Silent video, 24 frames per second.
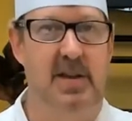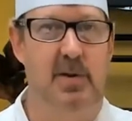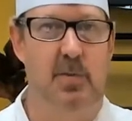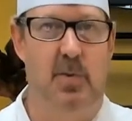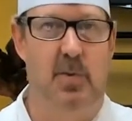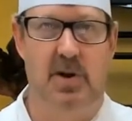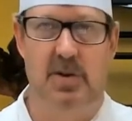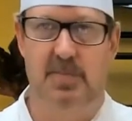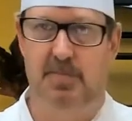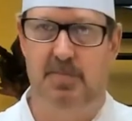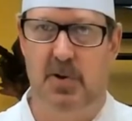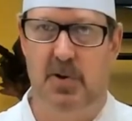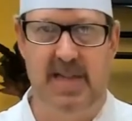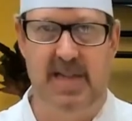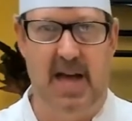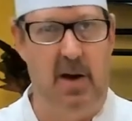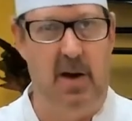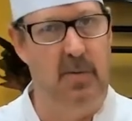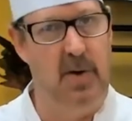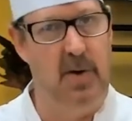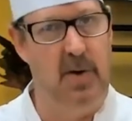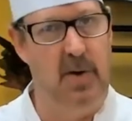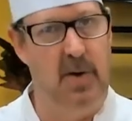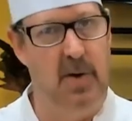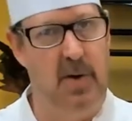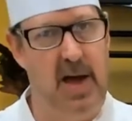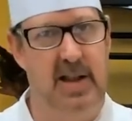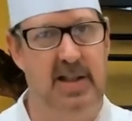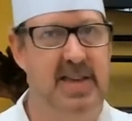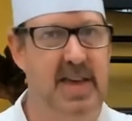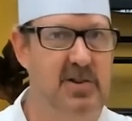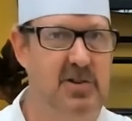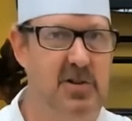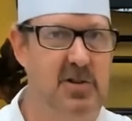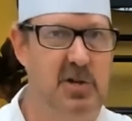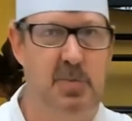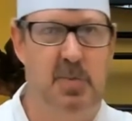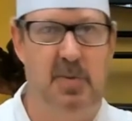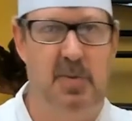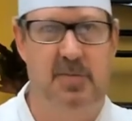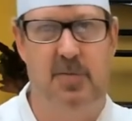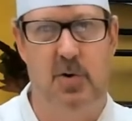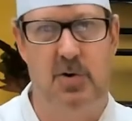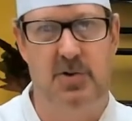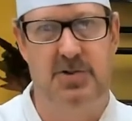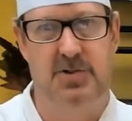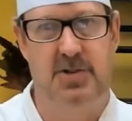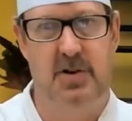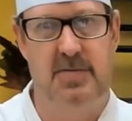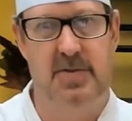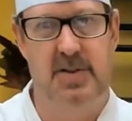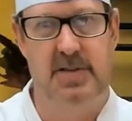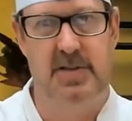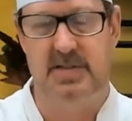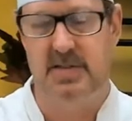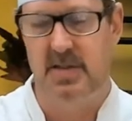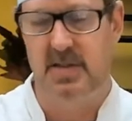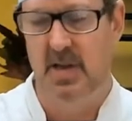You want to put that right at the end just before service.